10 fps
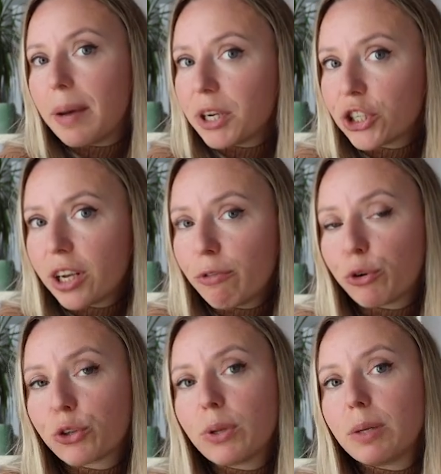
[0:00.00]
EMESHE
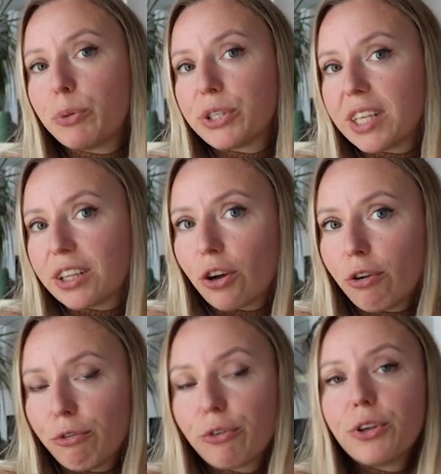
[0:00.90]
for 20%
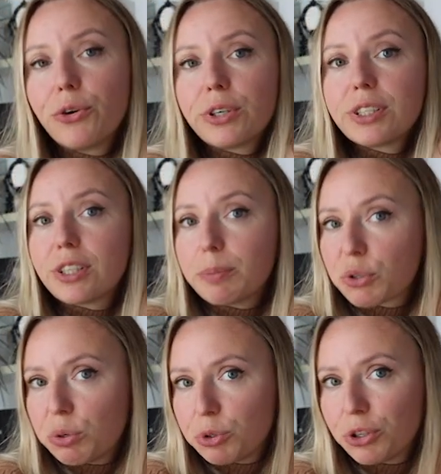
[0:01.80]
off your
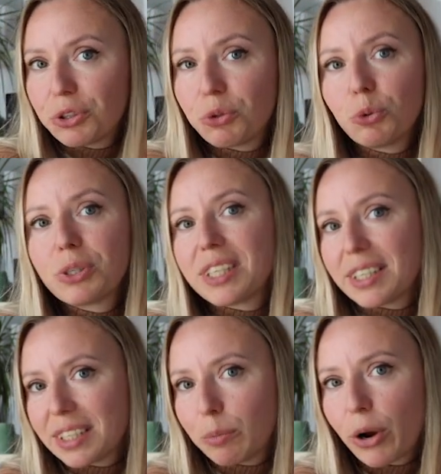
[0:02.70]
subscription to Sale
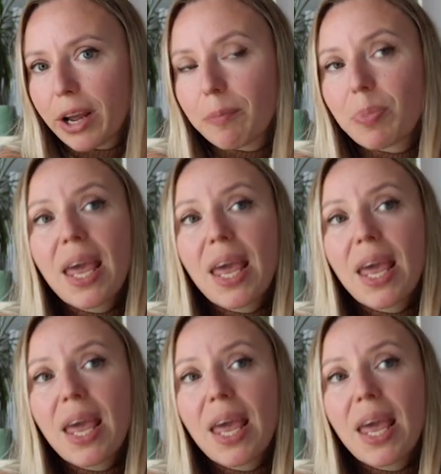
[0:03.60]
Samurai.